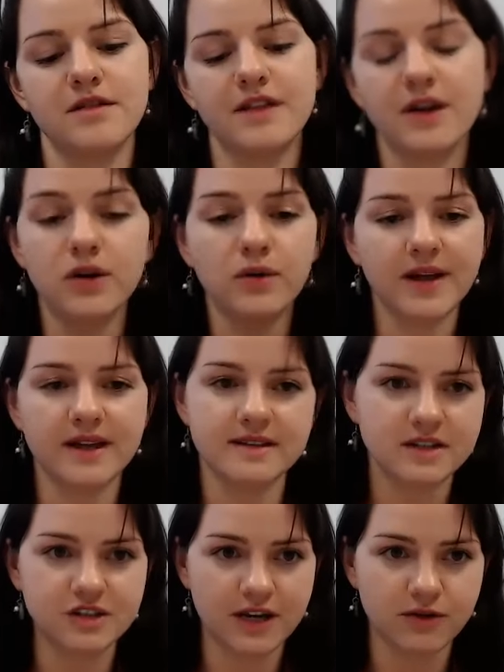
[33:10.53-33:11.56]
they're going
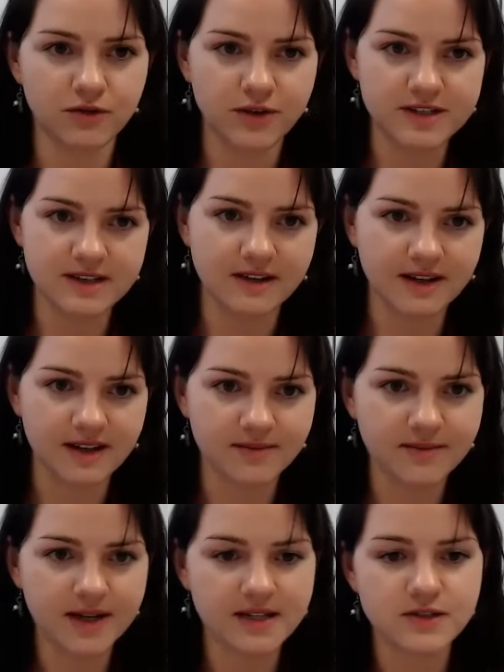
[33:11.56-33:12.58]
into general recycling.
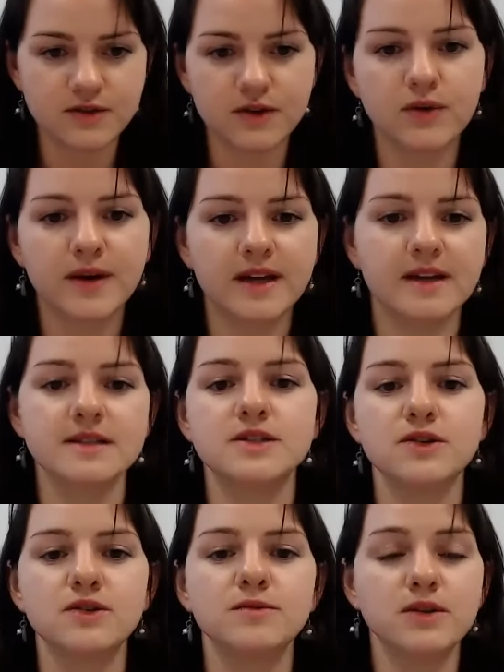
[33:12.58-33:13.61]
And so they're going
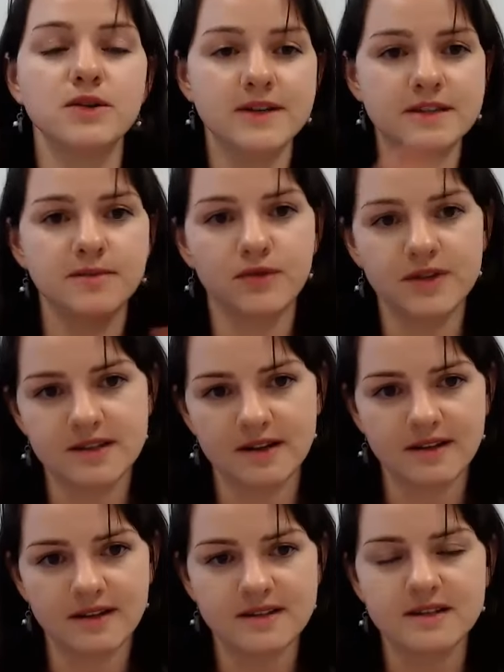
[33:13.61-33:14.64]
into municipal
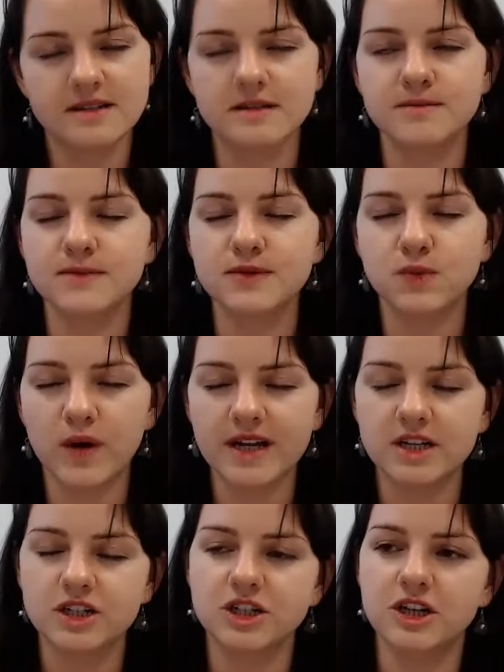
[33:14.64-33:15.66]
recycling systems,
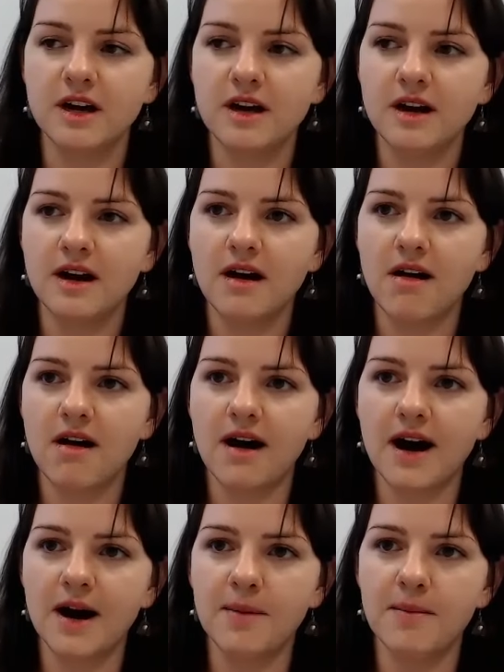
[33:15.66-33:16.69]
which
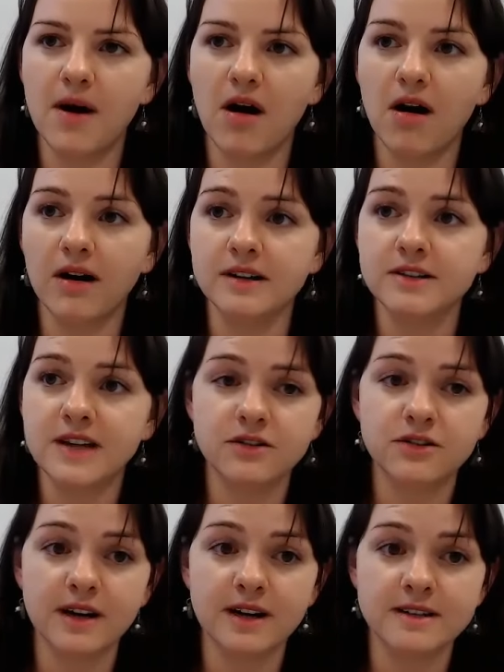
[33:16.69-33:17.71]
are
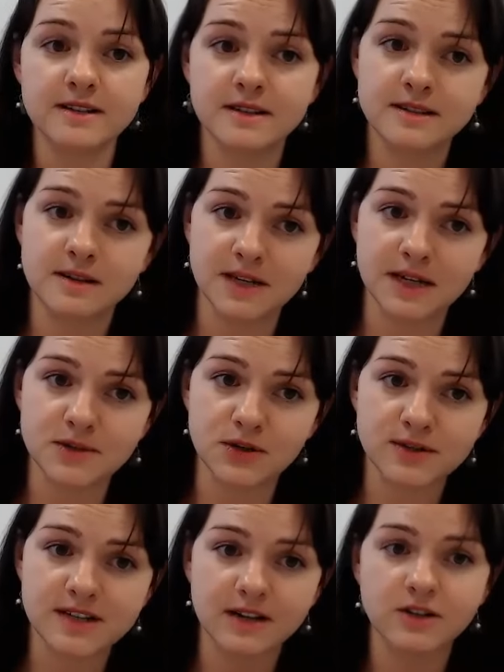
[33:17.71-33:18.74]
standardized, sometimes
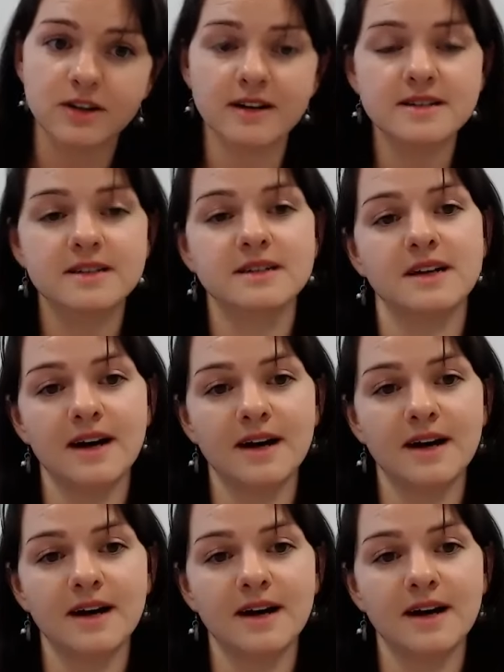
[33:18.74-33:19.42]
not standardized,